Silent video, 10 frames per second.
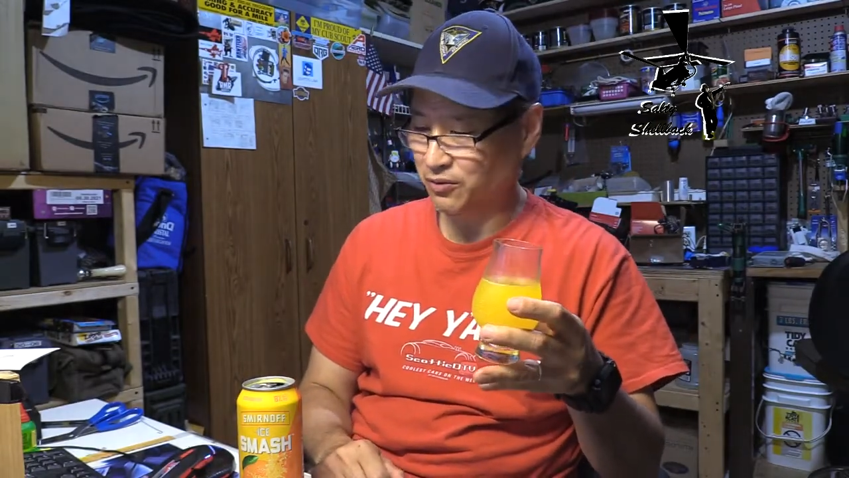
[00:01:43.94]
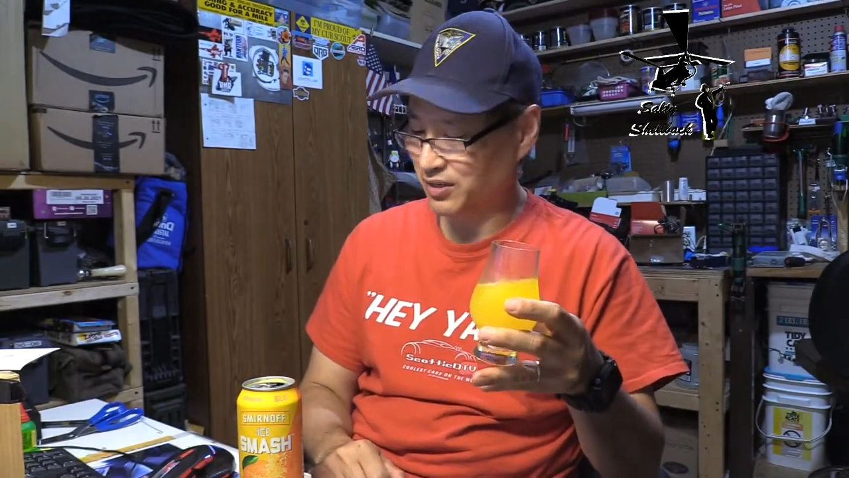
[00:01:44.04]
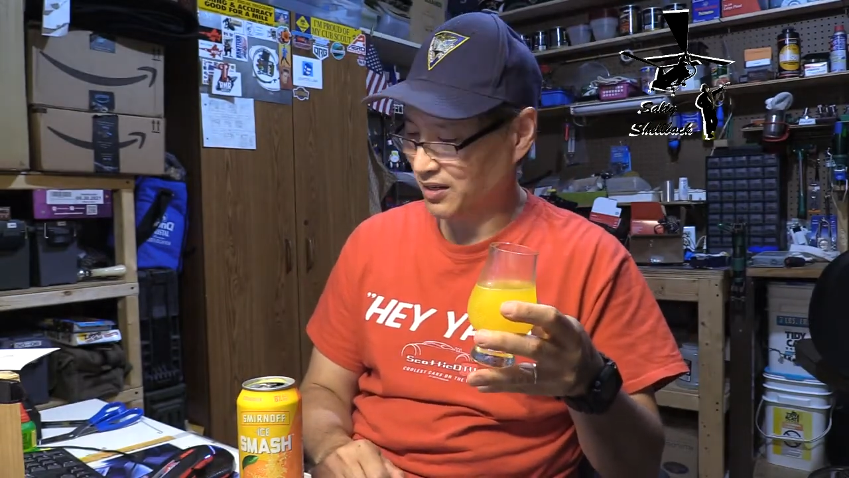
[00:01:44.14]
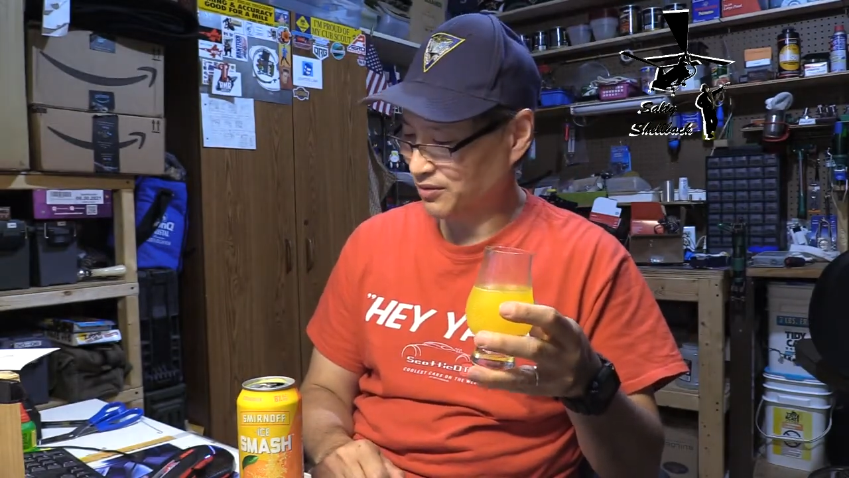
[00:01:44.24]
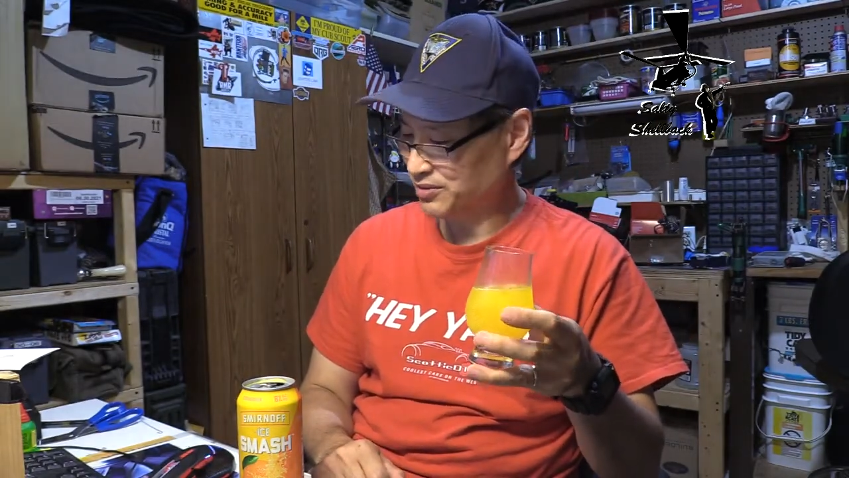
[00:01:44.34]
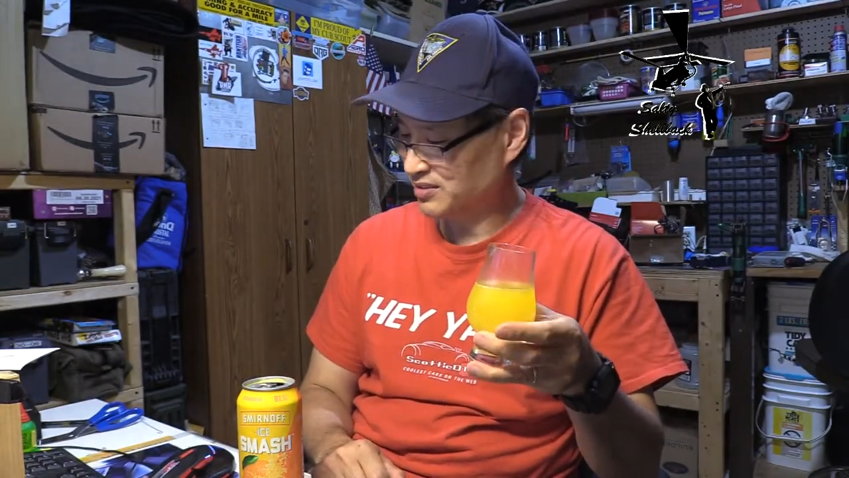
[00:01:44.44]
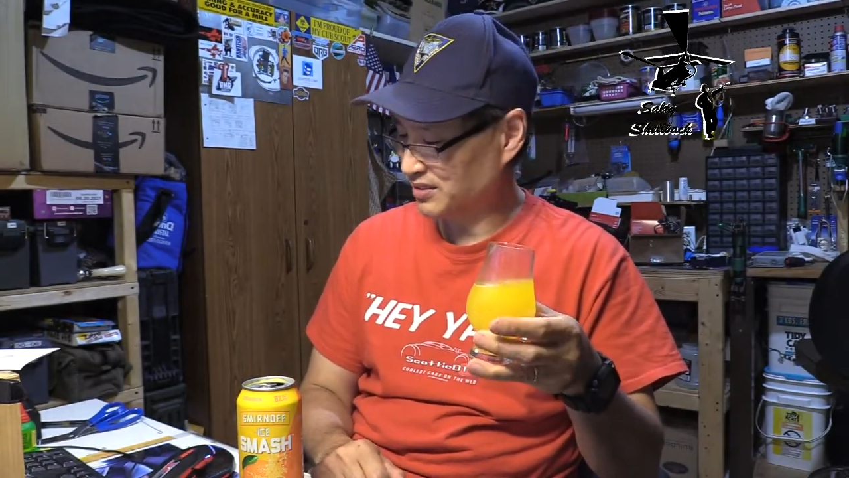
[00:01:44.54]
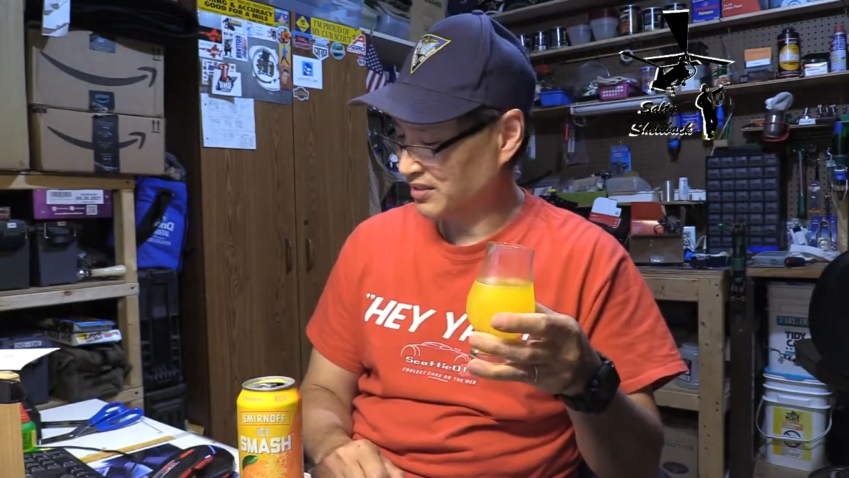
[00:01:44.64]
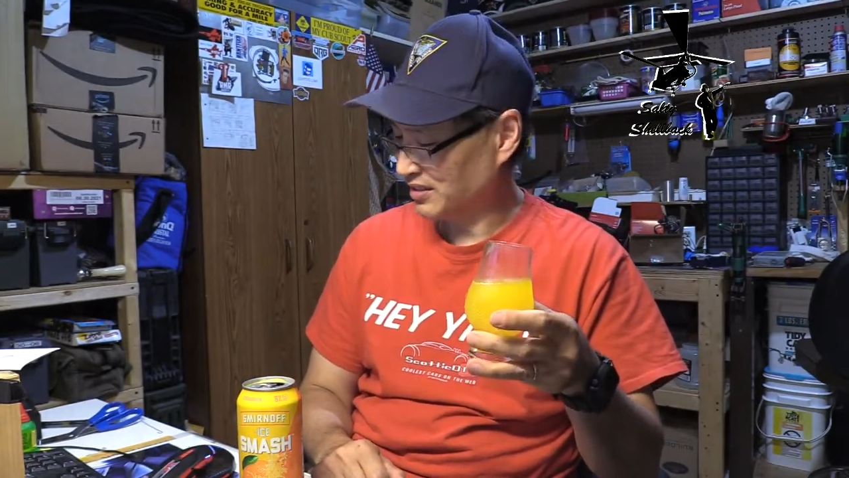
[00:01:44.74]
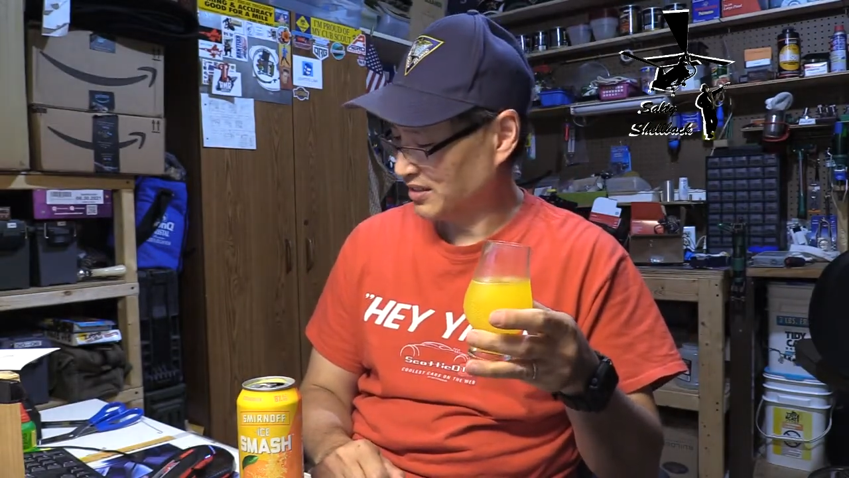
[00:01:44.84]
when I was
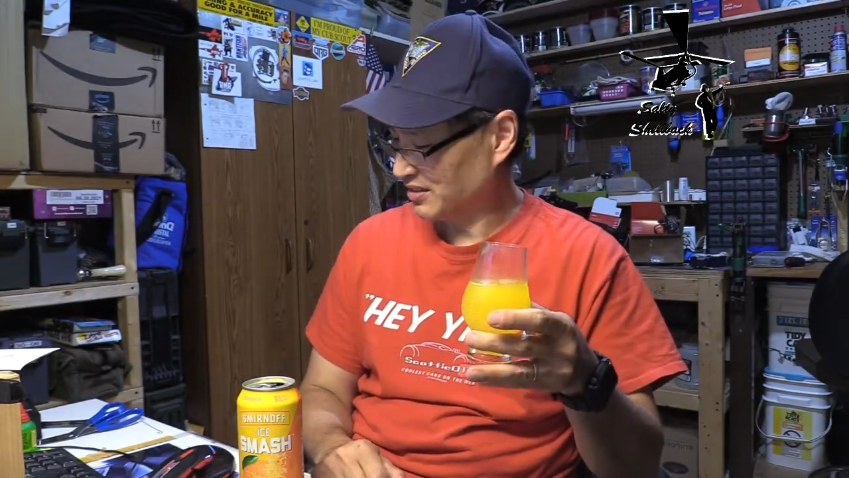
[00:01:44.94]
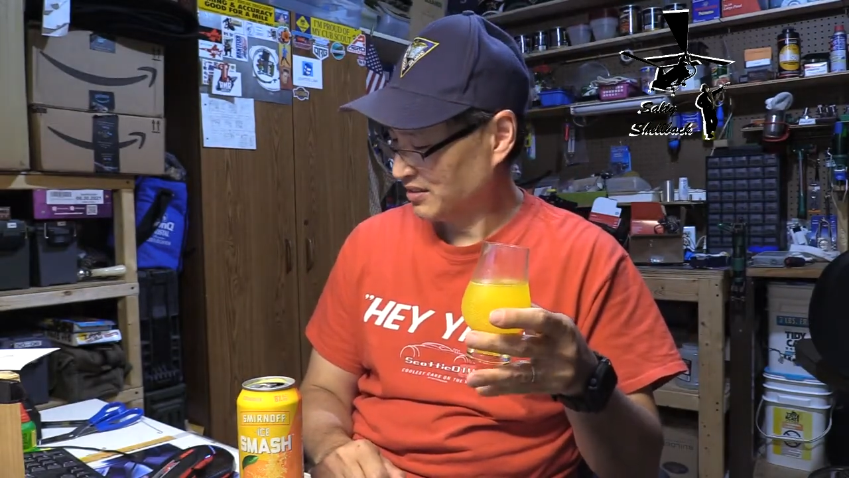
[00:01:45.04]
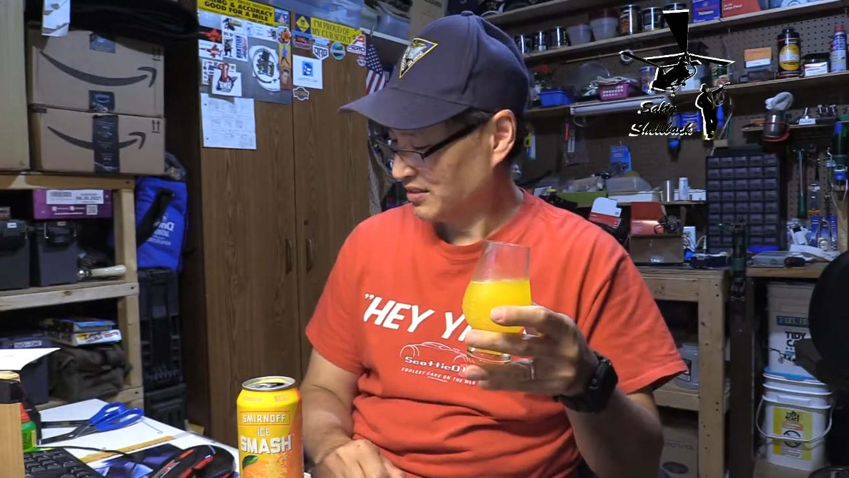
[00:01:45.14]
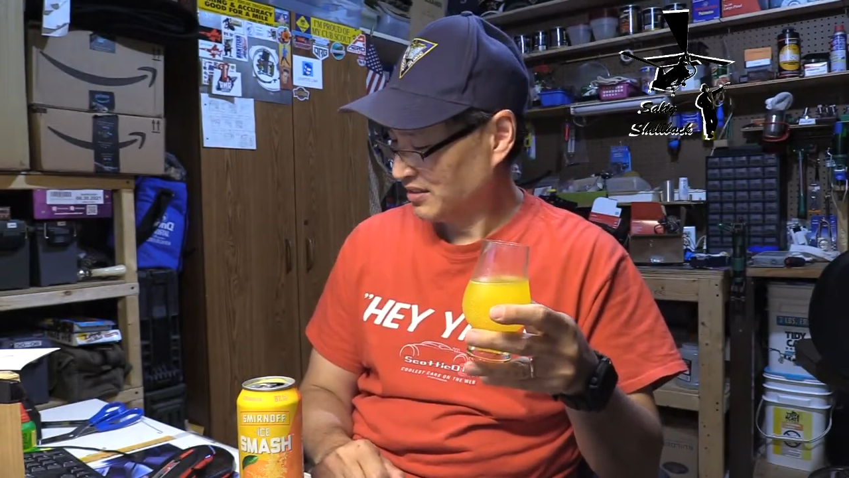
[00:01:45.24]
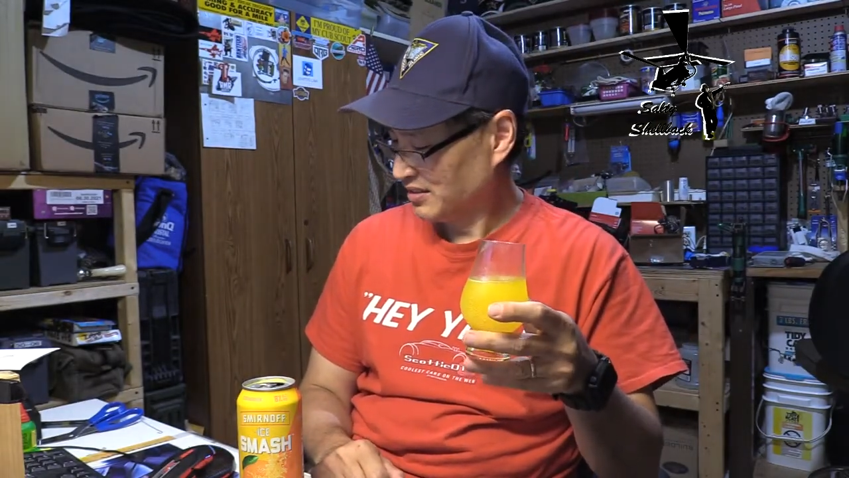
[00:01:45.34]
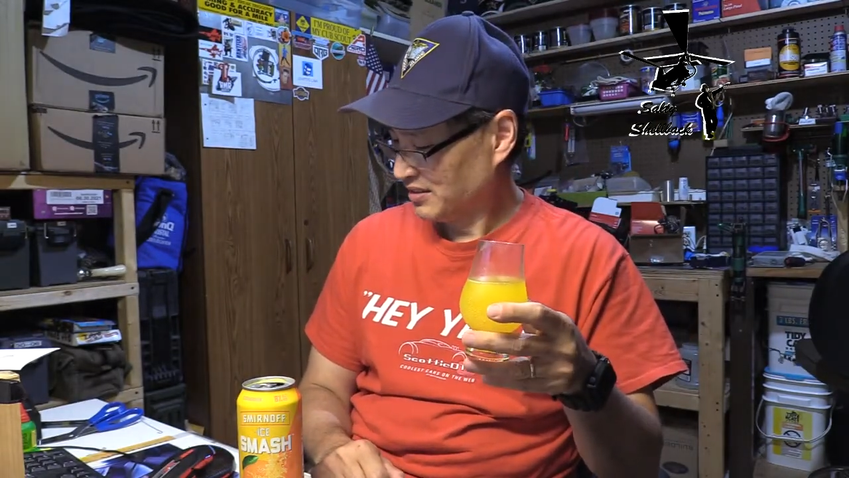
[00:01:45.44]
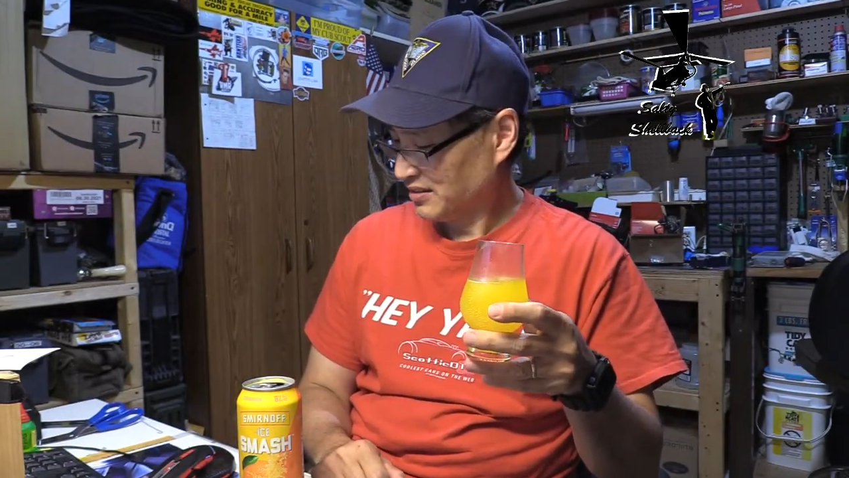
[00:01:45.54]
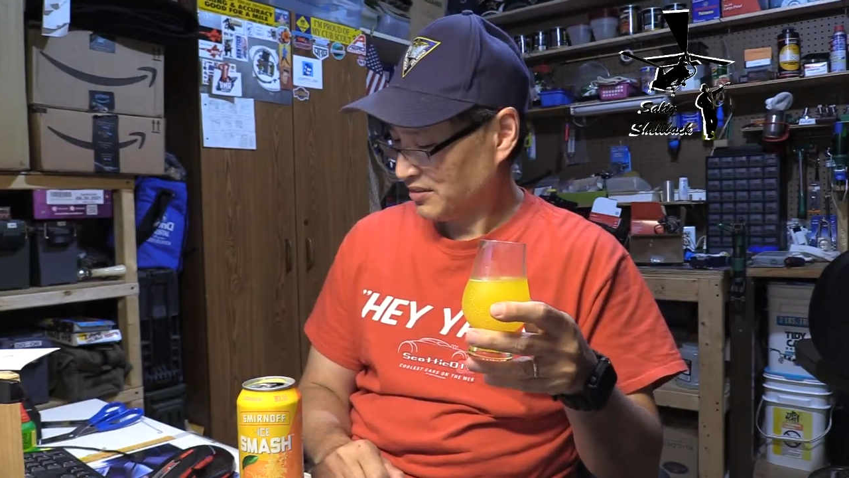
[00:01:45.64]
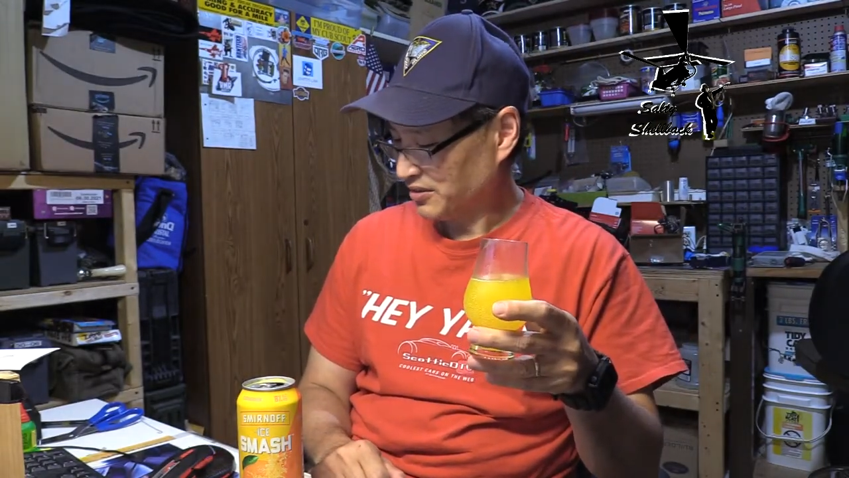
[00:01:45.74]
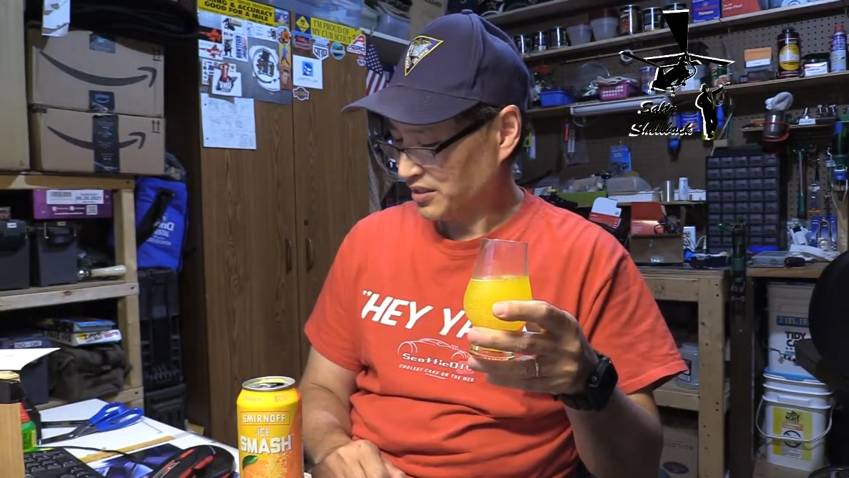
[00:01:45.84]
in, uh,
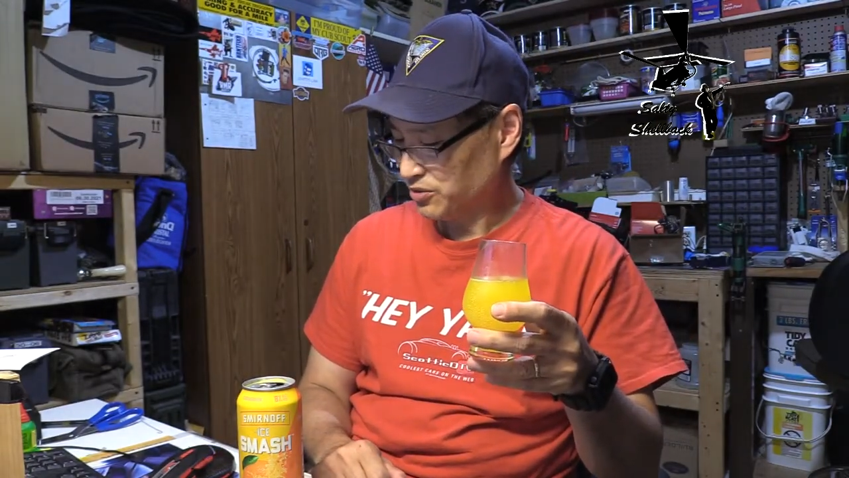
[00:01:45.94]
when